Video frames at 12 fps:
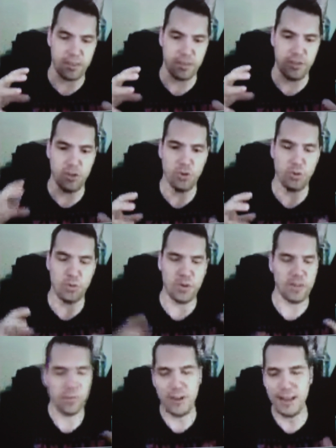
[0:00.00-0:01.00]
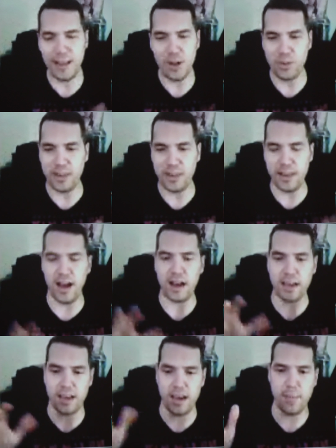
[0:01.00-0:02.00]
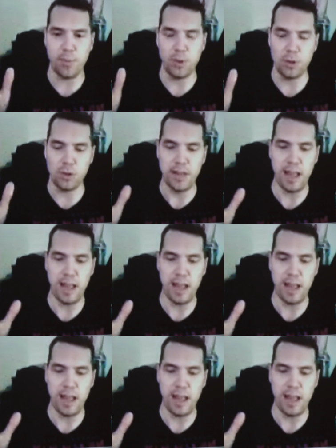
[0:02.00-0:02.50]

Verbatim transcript: to really only a couple,